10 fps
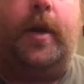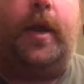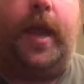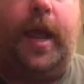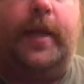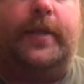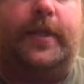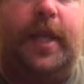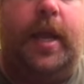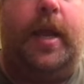can't
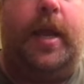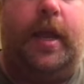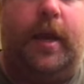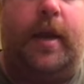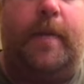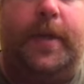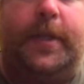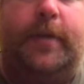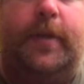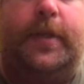see and commit
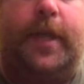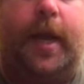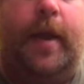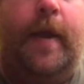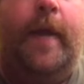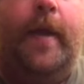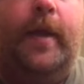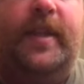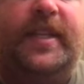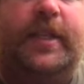suicide.
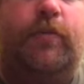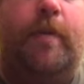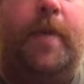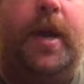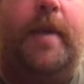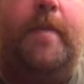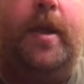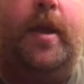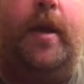And this is reminding me,